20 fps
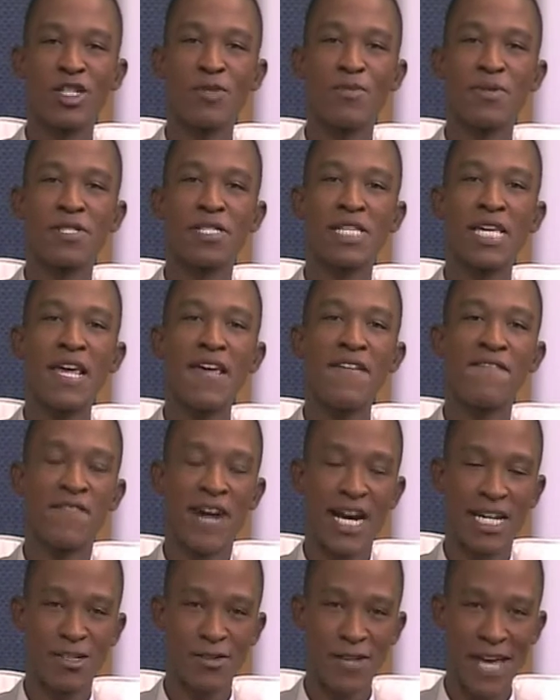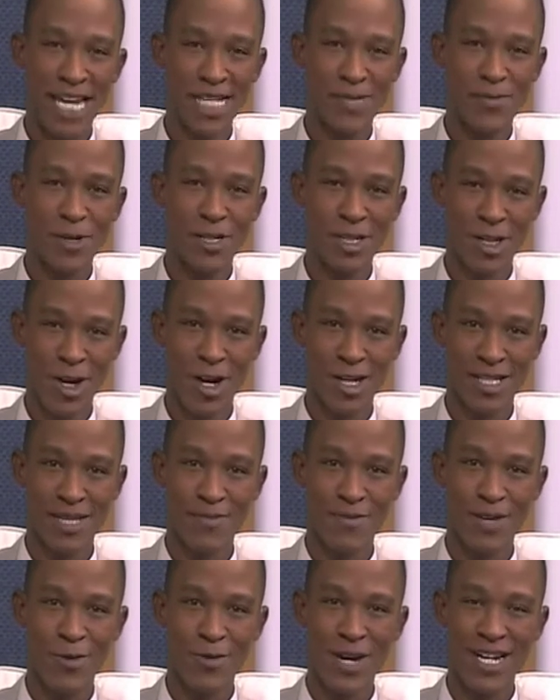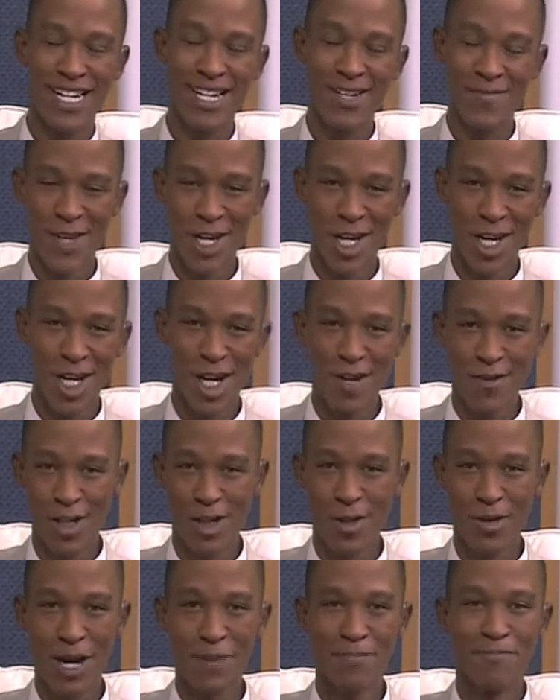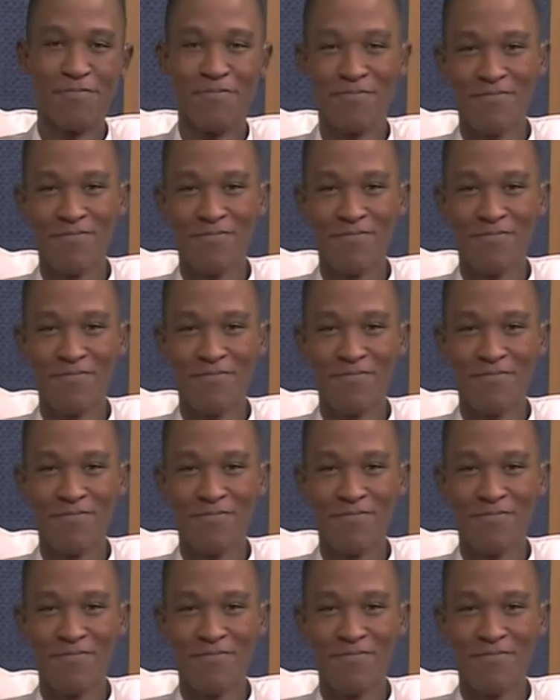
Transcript: Duplessis, Vital Expert, and ask them there. Right now, over to you, Graham.